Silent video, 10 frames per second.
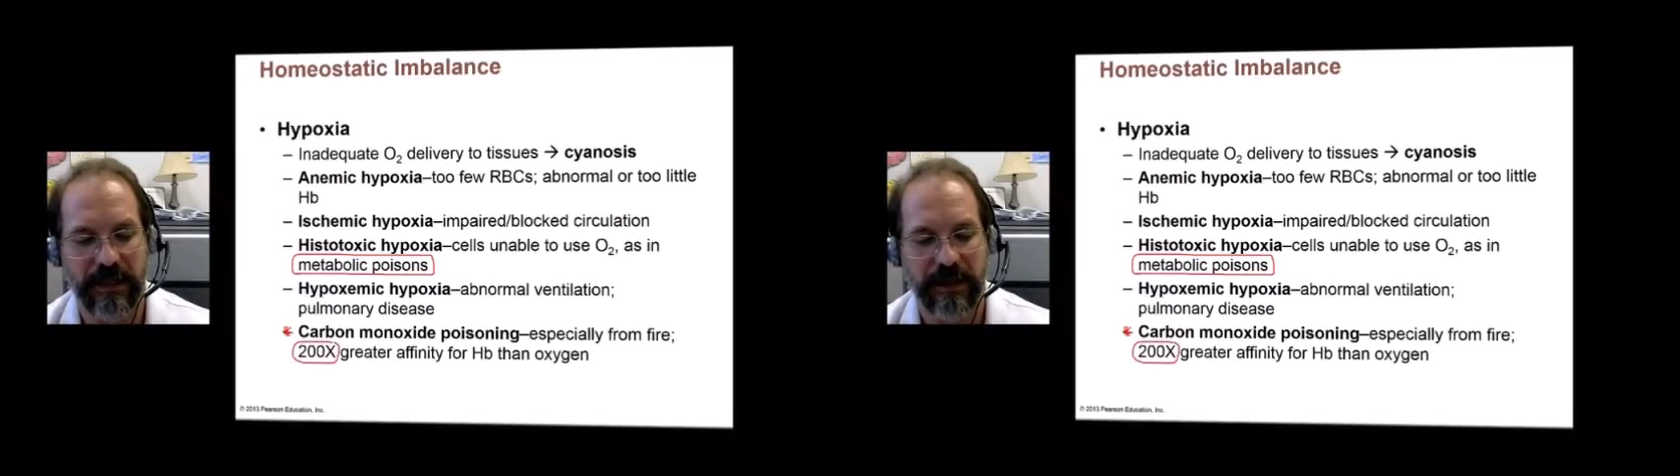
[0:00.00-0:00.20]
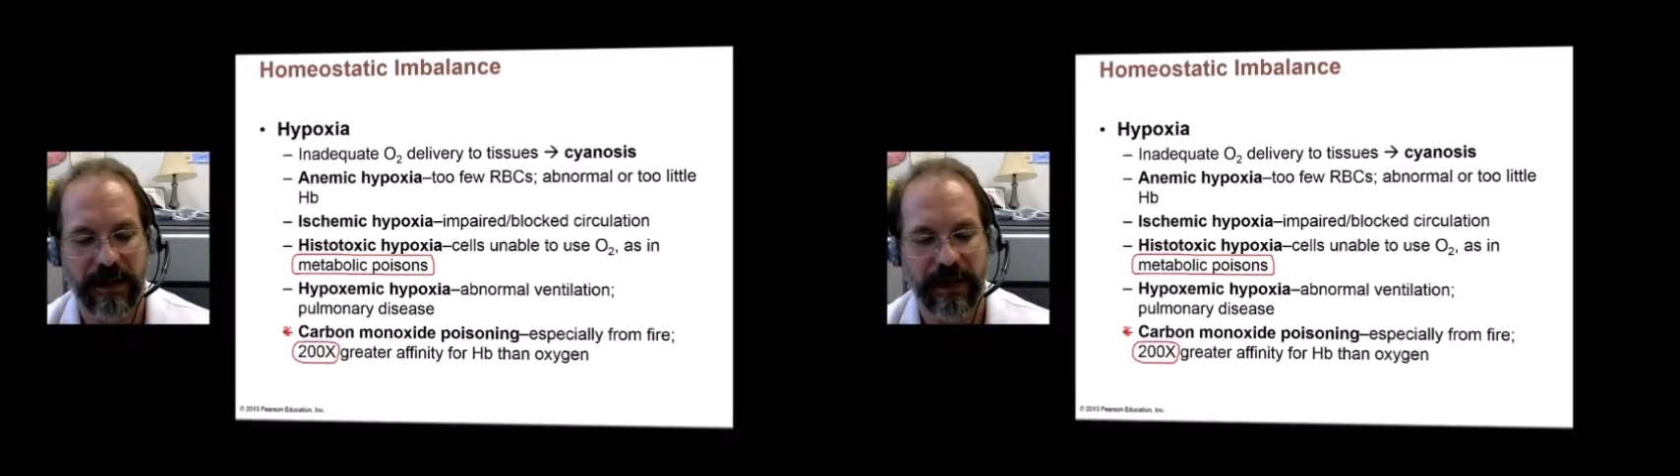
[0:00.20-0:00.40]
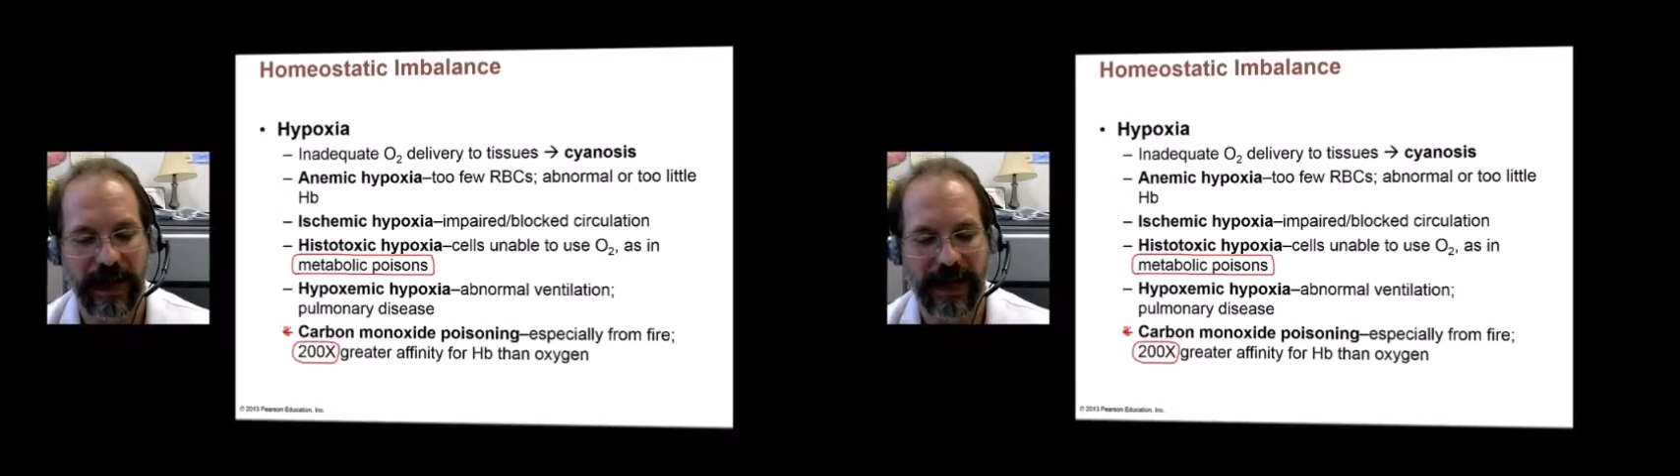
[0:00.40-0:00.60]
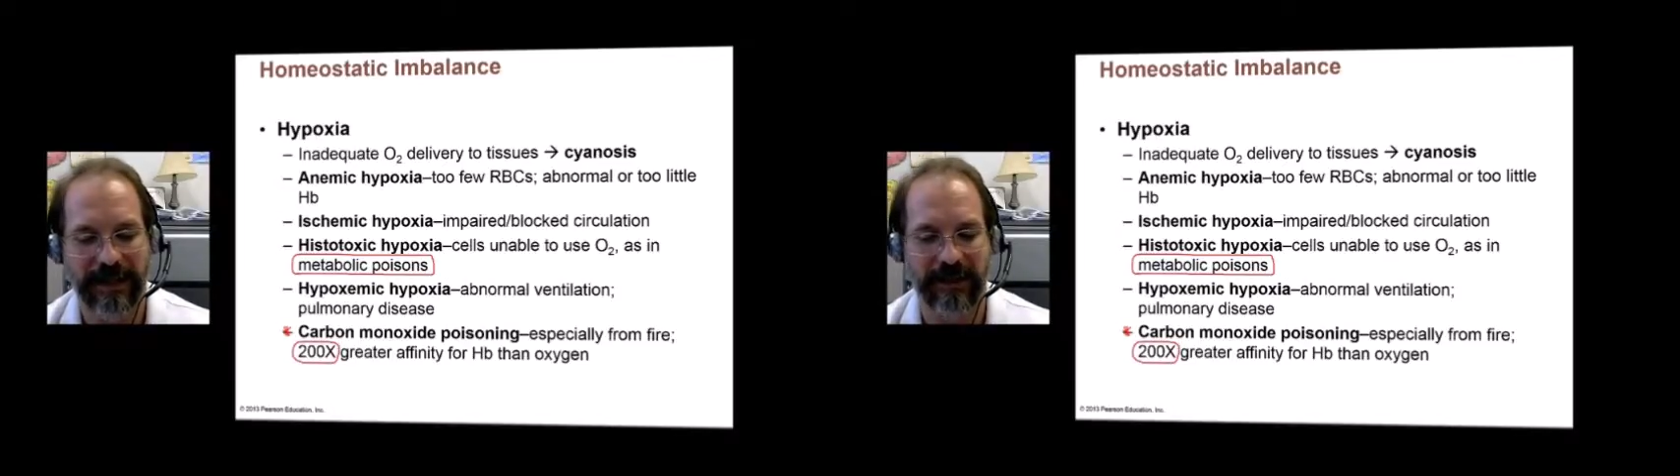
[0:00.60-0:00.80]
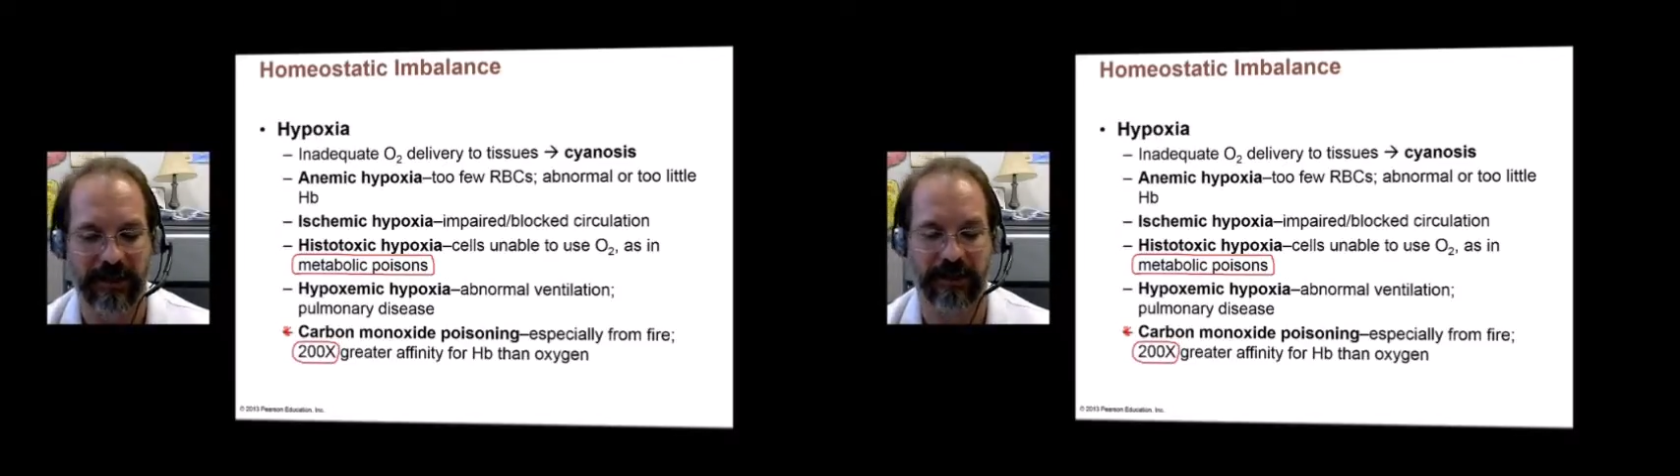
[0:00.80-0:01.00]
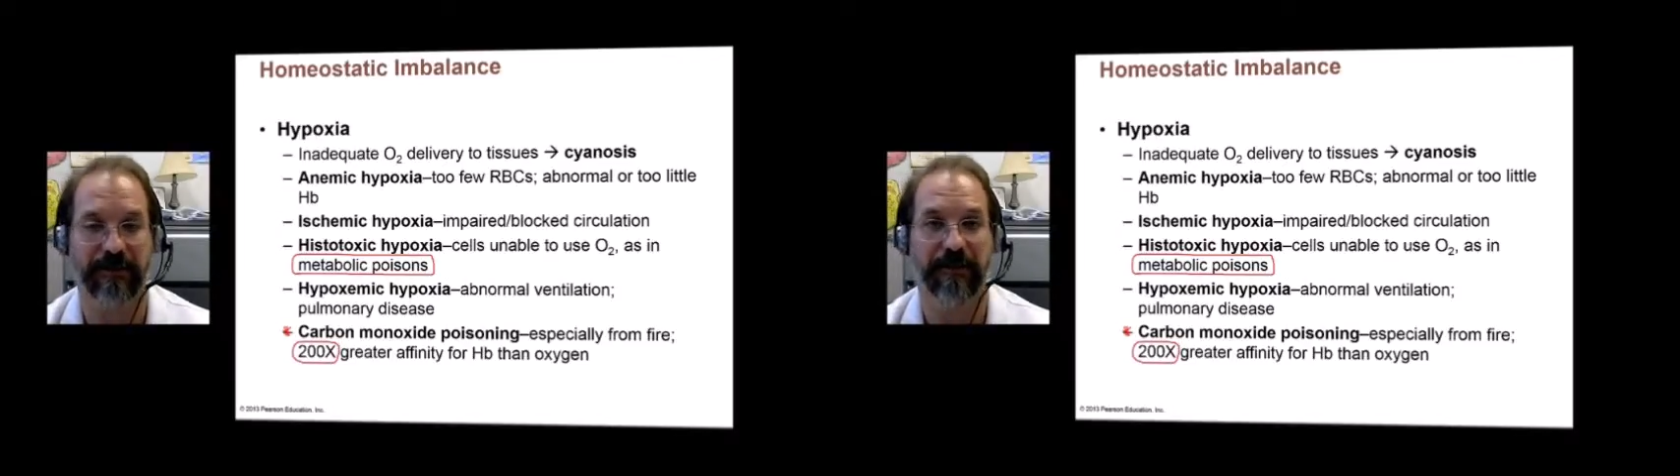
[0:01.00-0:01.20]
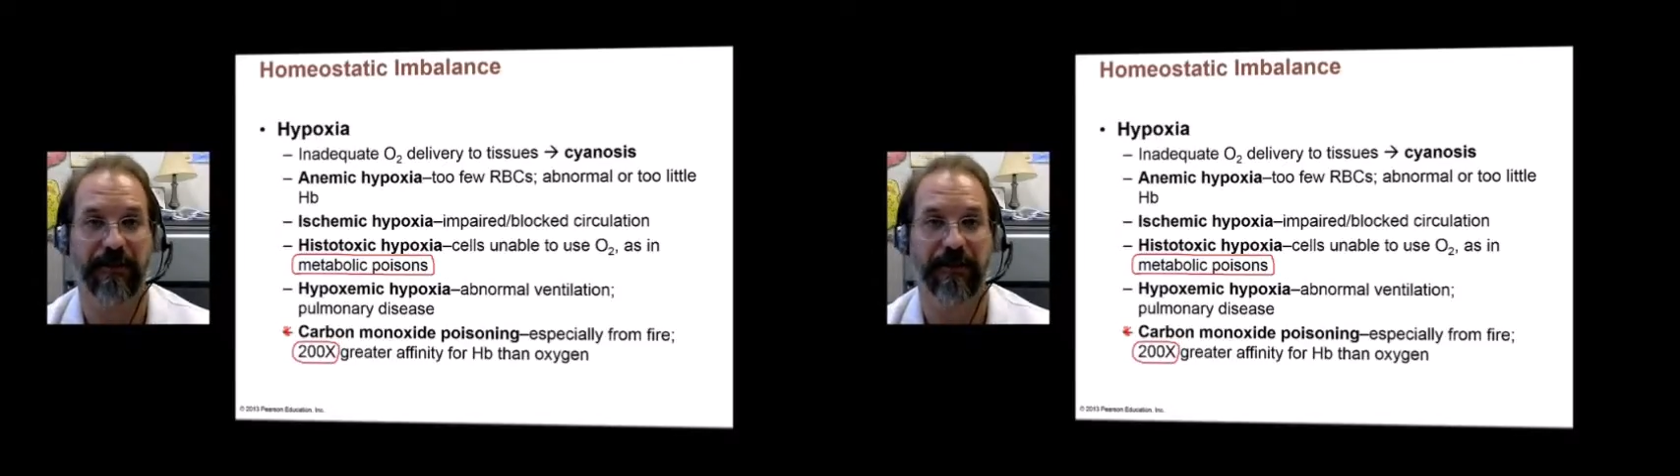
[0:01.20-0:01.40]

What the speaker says: than oxygen.